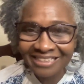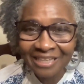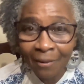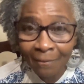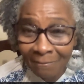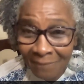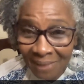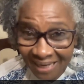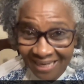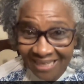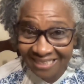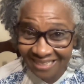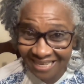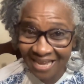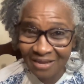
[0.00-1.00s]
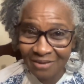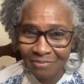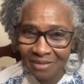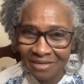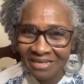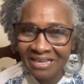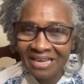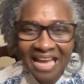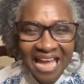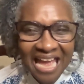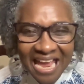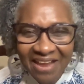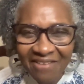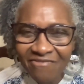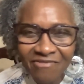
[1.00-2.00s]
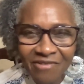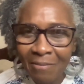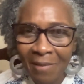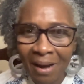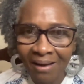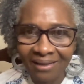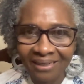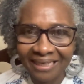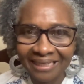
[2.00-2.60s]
Jamaica time every morning.